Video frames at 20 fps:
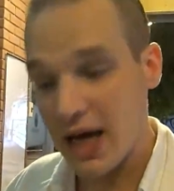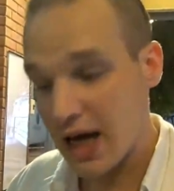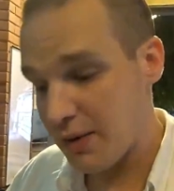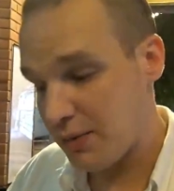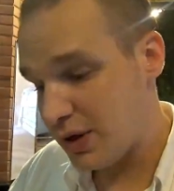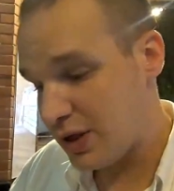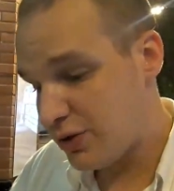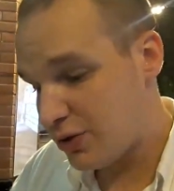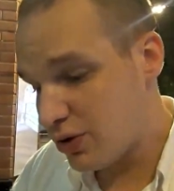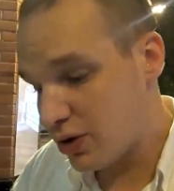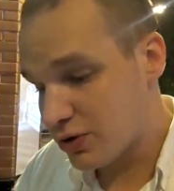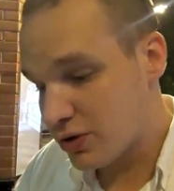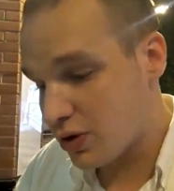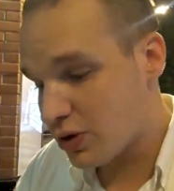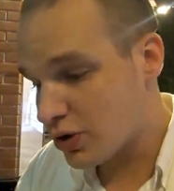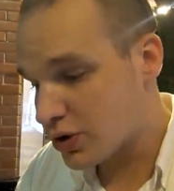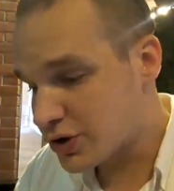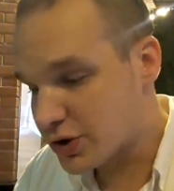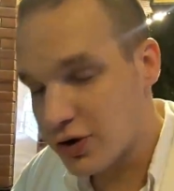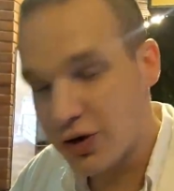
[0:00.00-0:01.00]
And we do
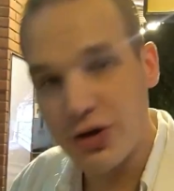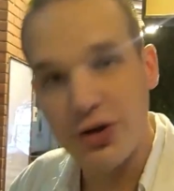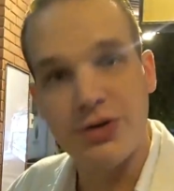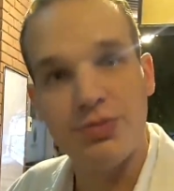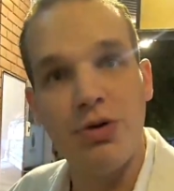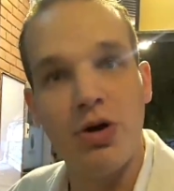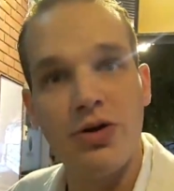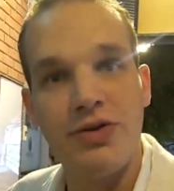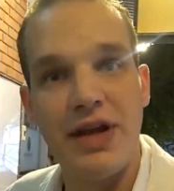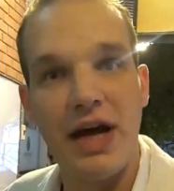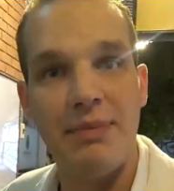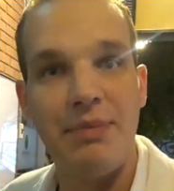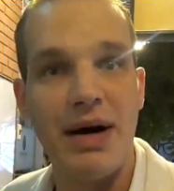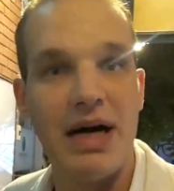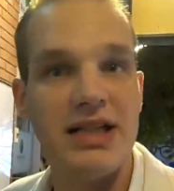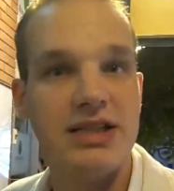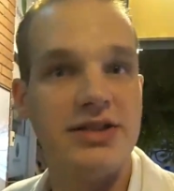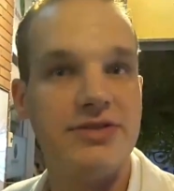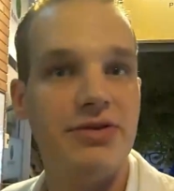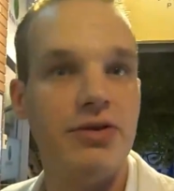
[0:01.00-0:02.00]
also small
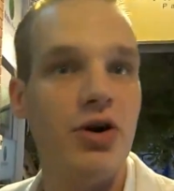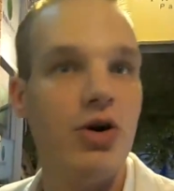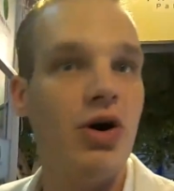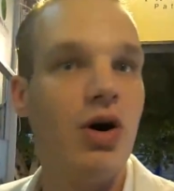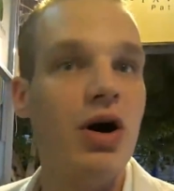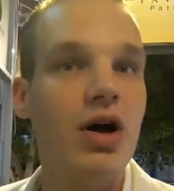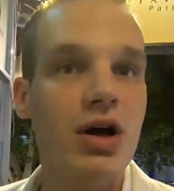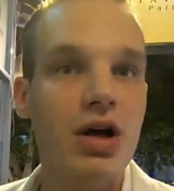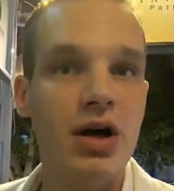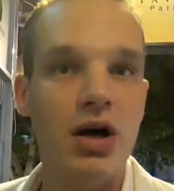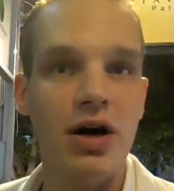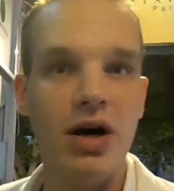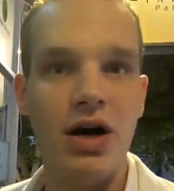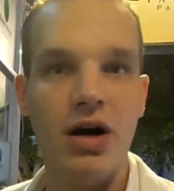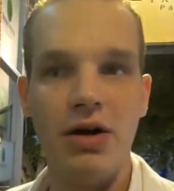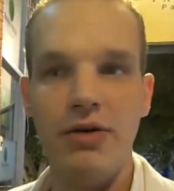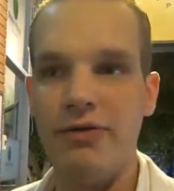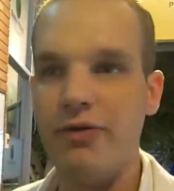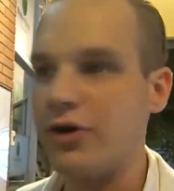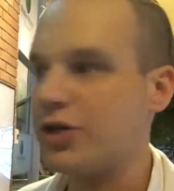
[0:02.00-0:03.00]
tapas for,
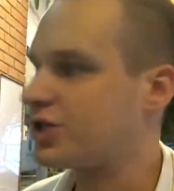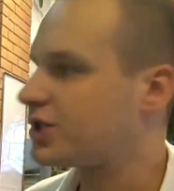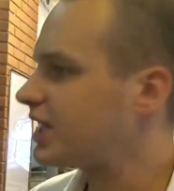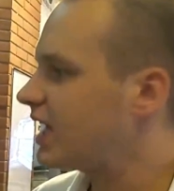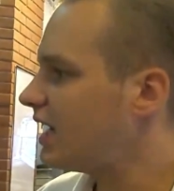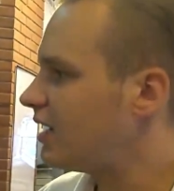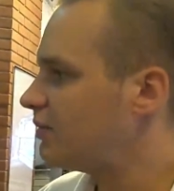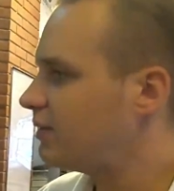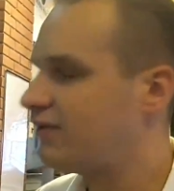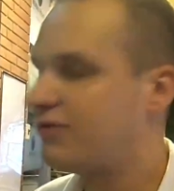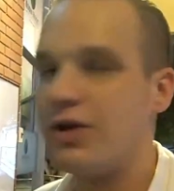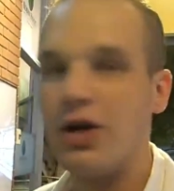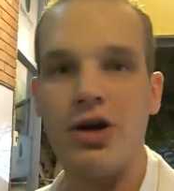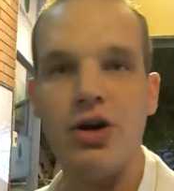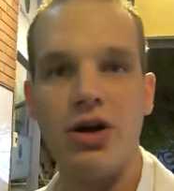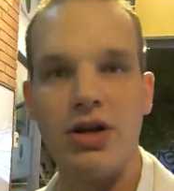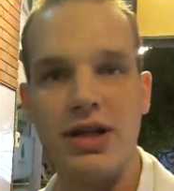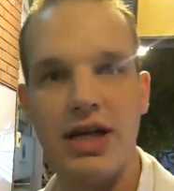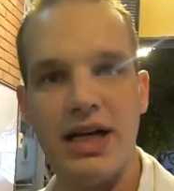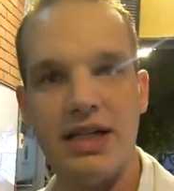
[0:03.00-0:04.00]
uh, for share with the
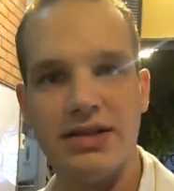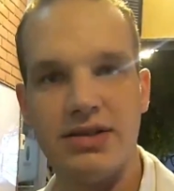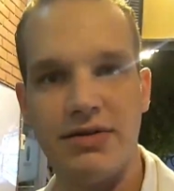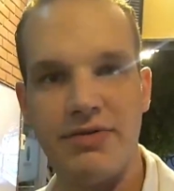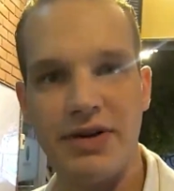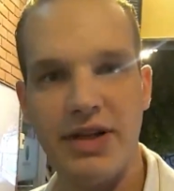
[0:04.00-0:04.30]
cocktail.